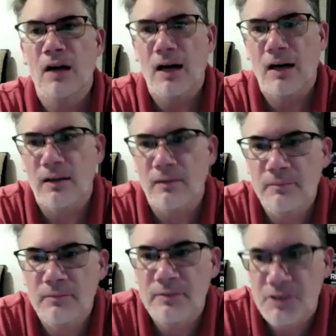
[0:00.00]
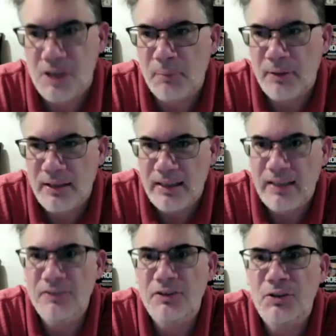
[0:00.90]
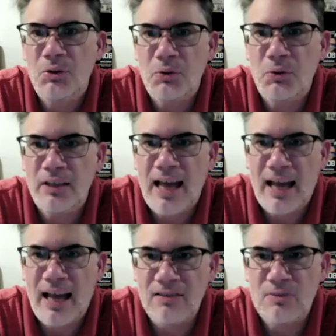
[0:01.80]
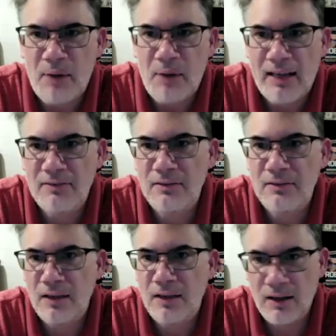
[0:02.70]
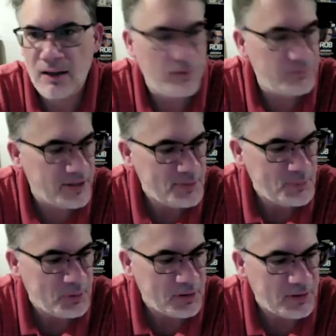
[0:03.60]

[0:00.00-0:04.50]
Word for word: uh, jump into the ad space uh, on Facebook,